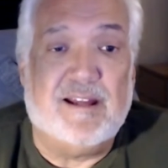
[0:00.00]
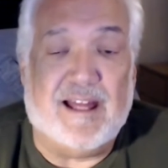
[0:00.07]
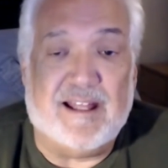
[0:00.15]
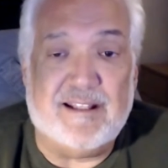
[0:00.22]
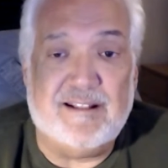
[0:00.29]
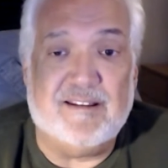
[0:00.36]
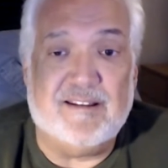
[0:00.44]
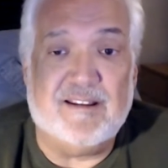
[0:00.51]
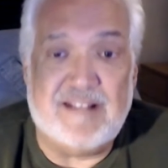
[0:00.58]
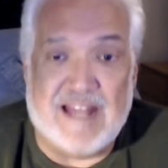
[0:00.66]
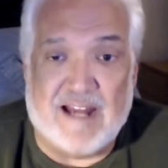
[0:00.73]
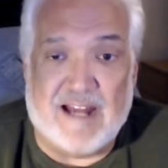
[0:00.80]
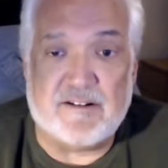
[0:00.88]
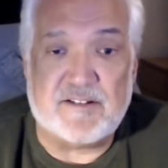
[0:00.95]
And the
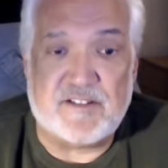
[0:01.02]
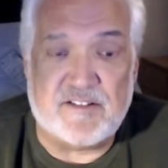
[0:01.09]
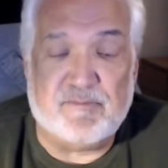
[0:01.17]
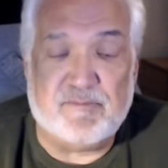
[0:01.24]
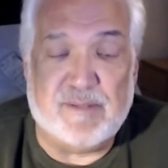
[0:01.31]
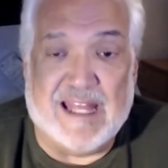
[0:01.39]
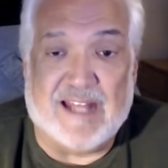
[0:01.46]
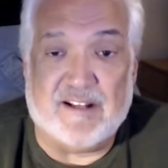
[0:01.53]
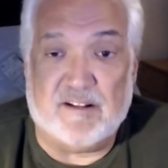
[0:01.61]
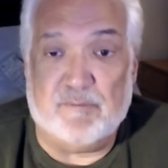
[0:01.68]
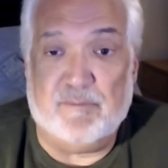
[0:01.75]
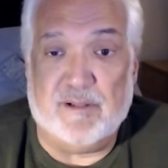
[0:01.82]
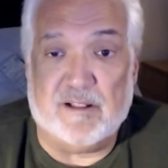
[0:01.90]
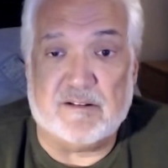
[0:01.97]
narrative began to
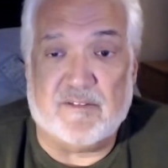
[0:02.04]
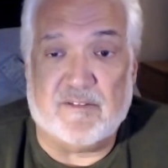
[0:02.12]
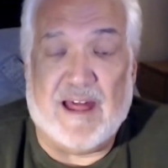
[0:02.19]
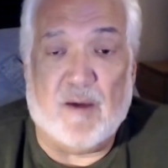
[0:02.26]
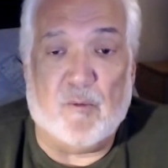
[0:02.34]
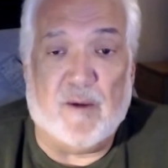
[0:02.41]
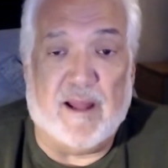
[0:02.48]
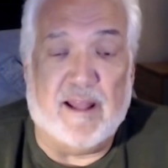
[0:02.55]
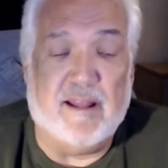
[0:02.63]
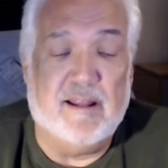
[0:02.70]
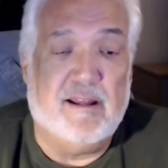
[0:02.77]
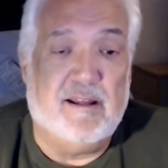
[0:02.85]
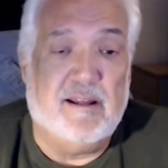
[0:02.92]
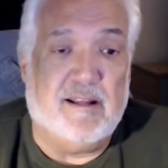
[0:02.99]
build that way.
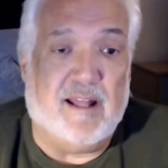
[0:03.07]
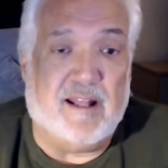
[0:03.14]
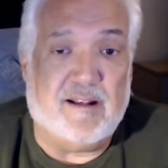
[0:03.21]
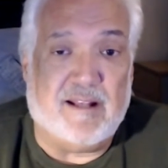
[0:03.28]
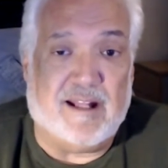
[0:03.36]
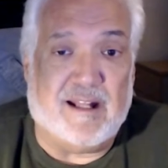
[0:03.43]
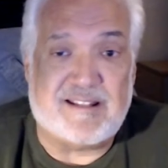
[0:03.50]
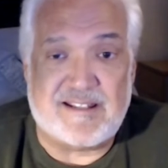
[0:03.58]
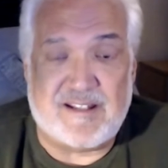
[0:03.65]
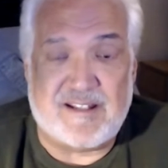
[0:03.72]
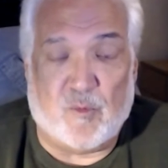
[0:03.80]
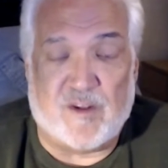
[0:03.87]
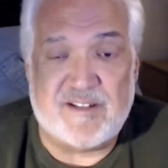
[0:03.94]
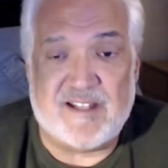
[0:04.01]
And as I
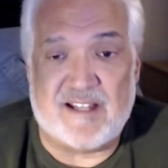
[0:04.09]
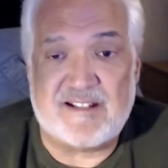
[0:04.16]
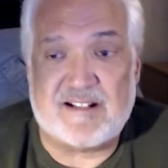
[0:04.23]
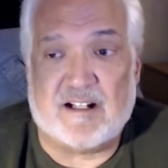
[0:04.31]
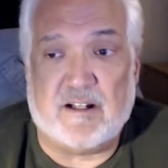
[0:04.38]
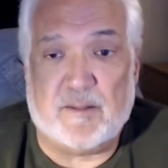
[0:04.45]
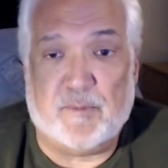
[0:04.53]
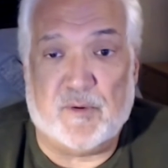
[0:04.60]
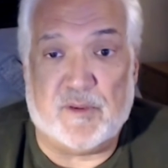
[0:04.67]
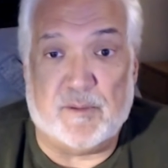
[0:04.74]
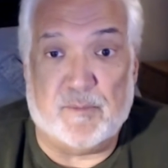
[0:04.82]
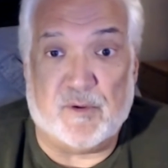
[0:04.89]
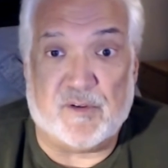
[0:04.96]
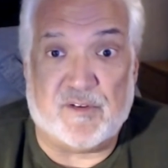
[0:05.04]
said, once I started to put
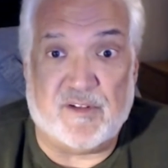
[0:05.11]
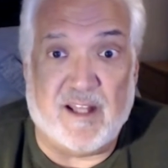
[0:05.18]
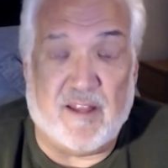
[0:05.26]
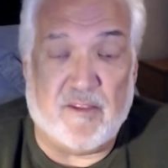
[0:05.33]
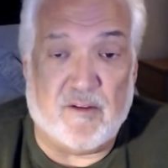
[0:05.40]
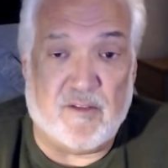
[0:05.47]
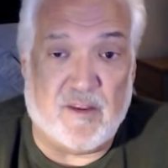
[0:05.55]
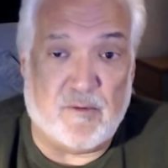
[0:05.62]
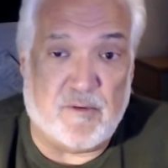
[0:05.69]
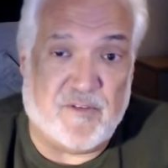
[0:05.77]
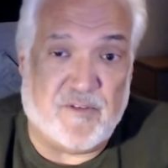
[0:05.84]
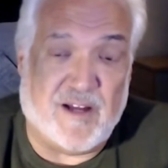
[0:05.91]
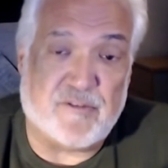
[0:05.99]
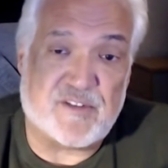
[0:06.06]
the book together, there were
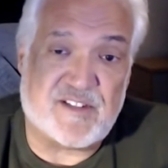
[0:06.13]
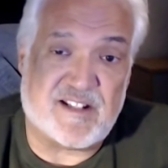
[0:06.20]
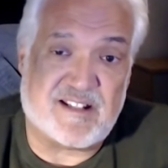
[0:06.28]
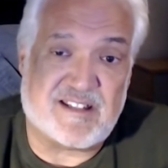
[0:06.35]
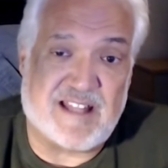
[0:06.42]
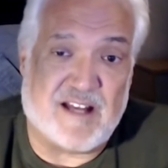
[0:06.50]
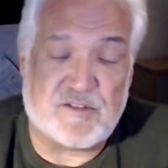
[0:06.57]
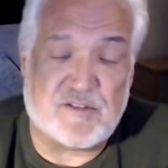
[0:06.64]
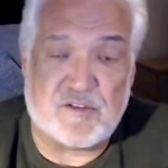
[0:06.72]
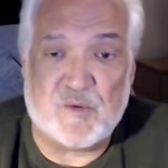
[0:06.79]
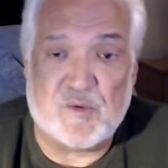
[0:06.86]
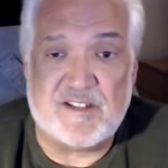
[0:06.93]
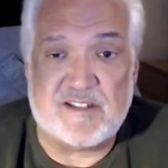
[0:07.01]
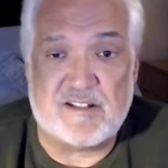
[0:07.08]
5,000 or 6,000
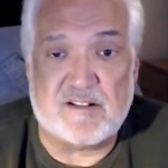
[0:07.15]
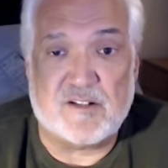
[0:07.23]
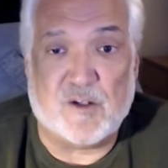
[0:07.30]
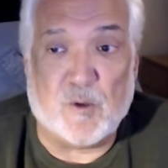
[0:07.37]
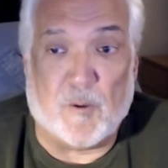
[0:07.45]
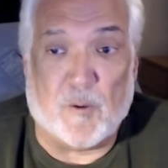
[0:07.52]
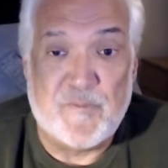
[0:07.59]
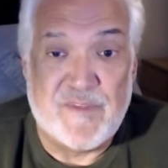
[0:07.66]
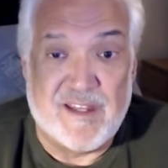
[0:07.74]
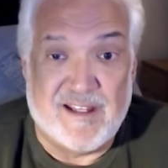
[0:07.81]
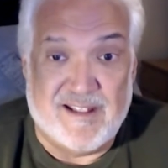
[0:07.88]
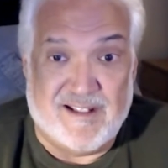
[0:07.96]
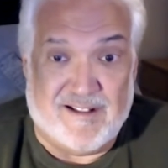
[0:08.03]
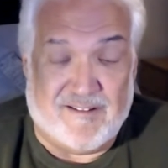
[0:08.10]
tweets in total
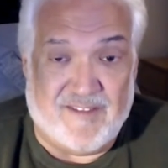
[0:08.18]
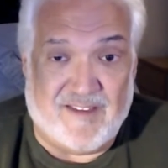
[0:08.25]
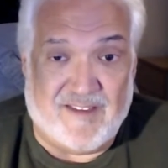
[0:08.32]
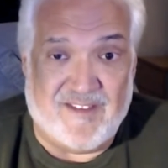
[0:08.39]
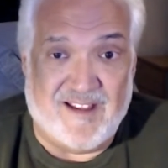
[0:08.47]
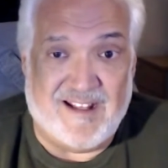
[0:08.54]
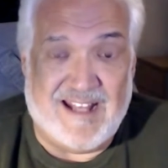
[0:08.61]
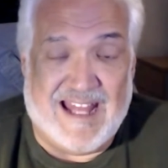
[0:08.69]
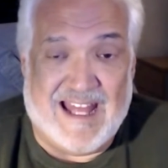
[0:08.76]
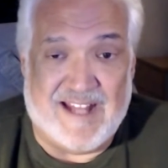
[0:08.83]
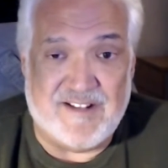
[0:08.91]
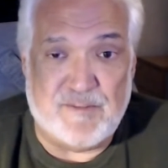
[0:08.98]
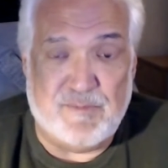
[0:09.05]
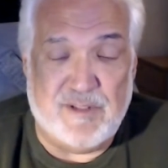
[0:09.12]
that then
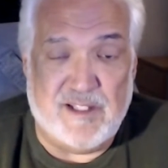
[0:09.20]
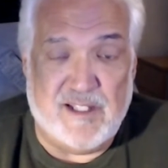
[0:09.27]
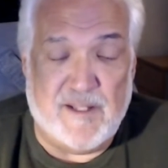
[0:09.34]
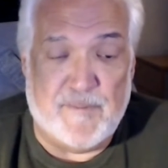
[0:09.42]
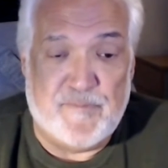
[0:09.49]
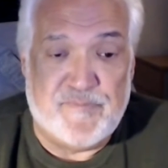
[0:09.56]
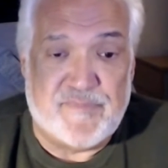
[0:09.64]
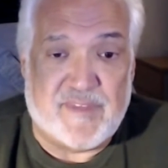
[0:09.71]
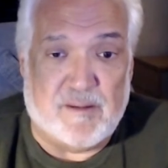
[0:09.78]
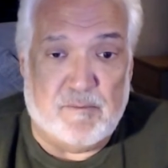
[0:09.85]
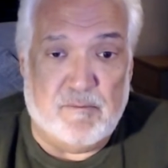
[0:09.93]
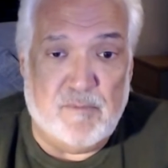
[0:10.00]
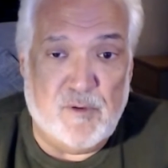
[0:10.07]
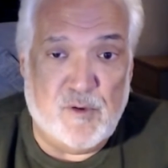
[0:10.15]
had to be
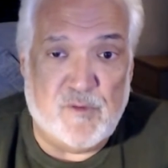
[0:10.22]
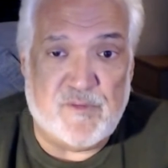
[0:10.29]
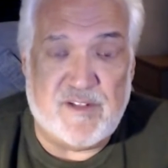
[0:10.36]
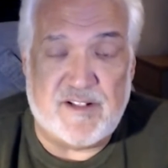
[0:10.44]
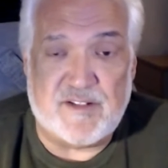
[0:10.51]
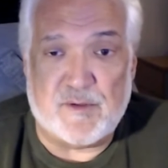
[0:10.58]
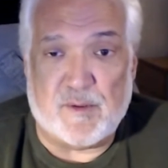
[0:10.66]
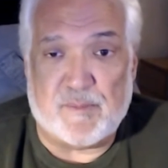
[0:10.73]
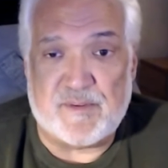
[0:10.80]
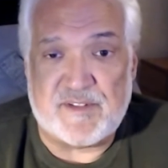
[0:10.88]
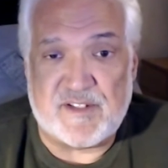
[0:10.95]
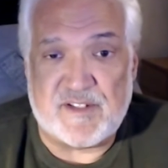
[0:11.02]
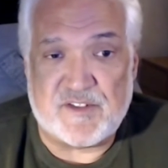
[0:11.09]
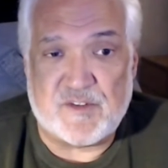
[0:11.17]
moved into a
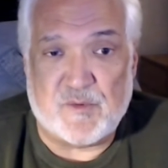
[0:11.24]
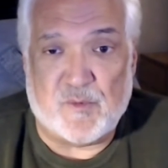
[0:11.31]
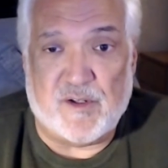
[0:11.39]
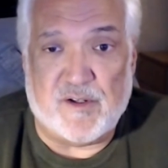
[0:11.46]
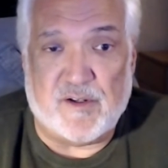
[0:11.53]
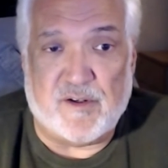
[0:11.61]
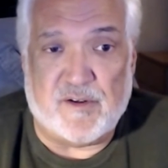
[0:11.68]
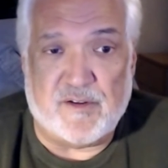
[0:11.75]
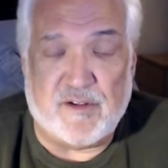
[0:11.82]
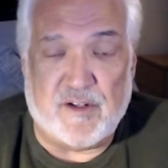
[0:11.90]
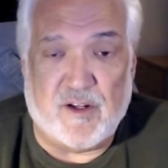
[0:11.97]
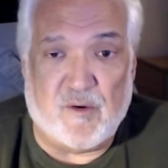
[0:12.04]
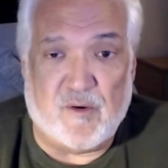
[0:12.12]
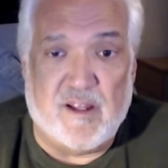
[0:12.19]
position where,
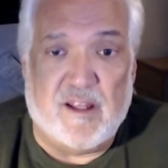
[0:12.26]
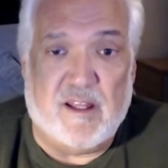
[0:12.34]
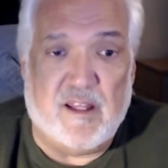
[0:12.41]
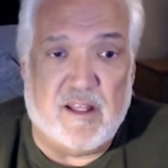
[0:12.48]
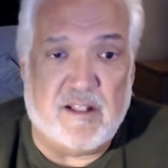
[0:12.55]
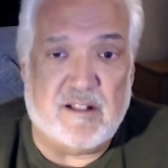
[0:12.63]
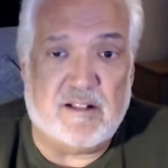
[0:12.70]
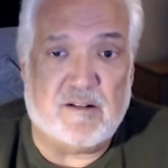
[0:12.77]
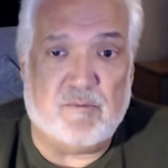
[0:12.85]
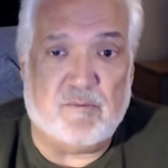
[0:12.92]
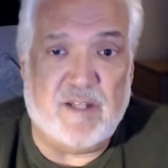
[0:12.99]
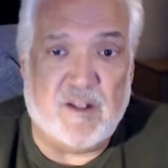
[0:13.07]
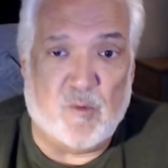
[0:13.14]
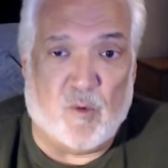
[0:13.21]

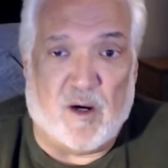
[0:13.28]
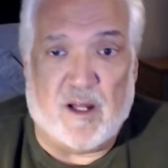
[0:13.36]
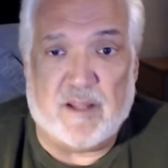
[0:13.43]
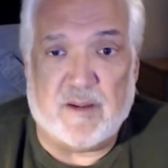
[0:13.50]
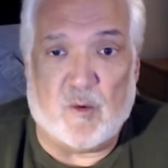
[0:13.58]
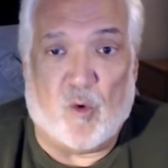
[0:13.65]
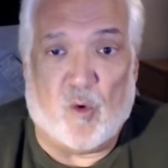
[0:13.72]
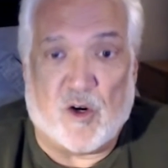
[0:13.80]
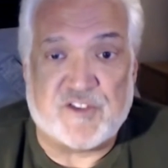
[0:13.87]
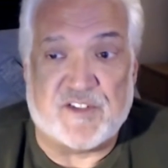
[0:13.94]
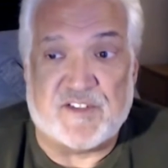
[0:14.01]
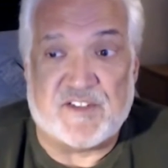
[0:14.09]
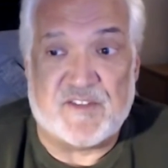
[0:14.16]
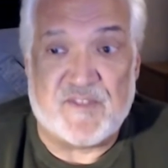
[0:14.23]
meanwhile, in
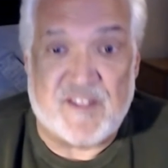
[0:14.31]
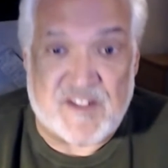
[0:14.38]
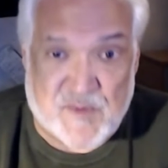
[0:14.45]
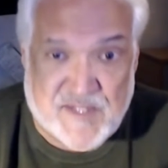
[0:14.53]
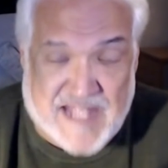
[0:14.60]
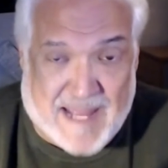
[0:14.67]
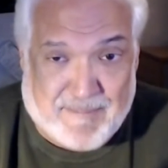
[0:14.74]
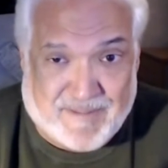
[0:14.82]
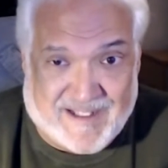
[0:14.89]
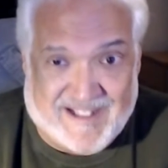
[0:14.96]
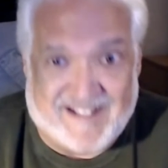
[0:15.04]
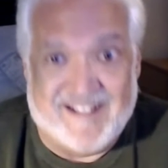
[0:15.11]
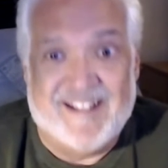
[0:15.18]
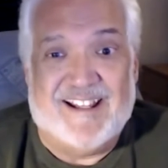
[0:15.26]
Washington, this was
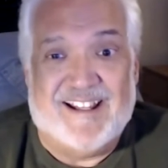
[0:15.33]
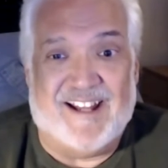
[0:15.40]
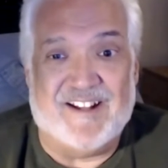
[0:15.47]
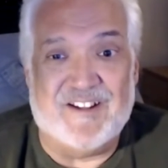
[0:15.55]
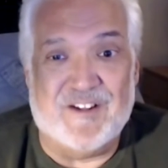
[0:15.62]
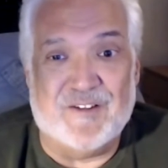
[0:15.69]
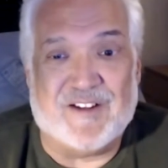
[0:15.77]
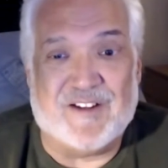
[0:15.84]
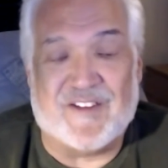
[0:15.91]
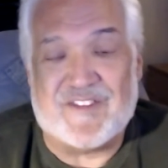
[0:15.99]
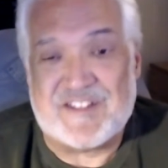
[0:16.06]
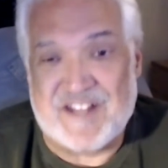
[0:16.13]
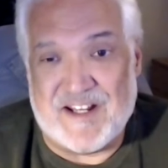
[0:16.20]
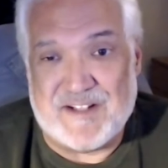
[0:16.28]
happening. And you've got
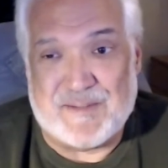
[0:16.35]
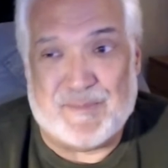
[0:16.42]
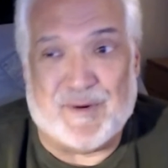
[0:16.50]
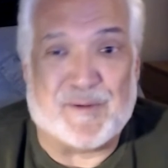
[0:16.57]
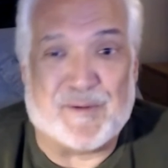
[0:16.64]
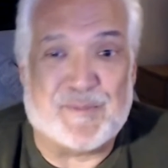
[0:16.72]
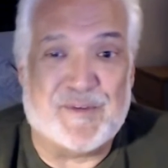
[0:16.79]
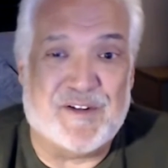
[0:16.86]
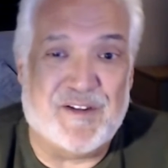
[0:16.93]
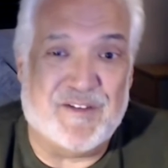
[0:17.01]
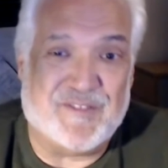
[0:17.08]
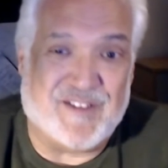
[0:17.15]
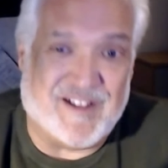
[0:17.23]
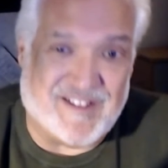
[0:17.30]
the State Department, and
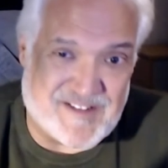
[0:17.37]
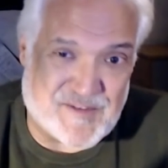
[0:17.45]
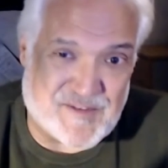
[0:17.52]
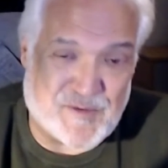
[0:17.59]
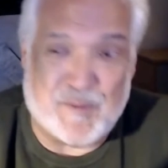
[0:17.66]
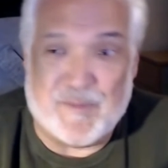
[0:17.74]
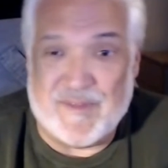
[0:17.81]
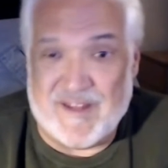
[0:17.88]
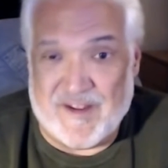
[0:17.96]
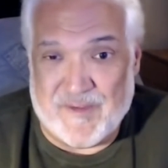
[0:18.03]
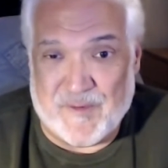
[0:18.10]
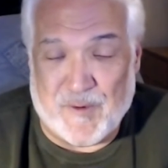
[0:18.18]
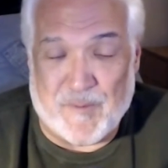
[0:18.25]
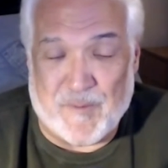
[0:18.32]
you've got this group and the
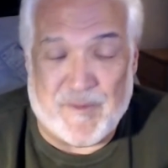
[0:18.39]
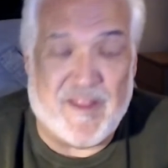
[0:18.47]
other group.